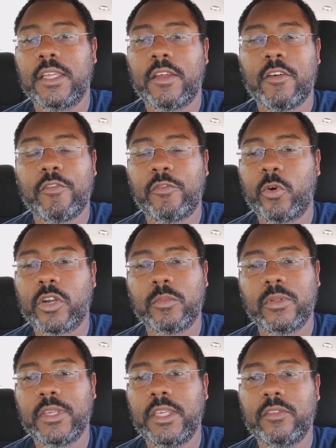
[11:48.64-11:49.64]

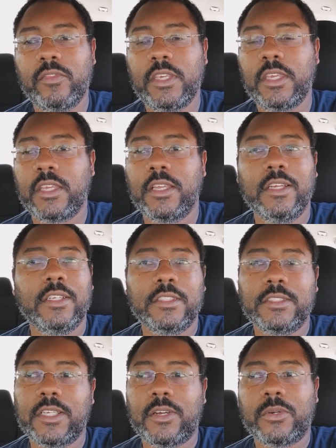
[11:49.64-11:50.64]
affordable EV.
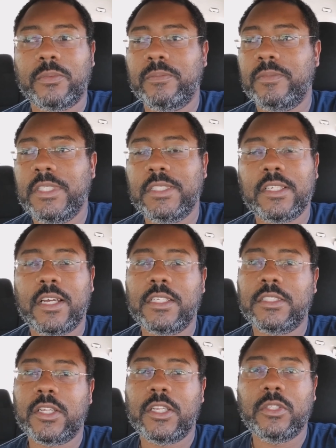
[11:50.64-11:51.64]
So Nissan
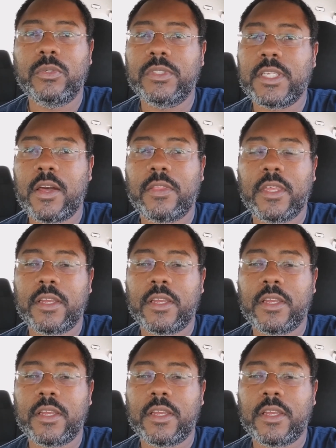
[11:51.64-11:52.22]
is going to lose out.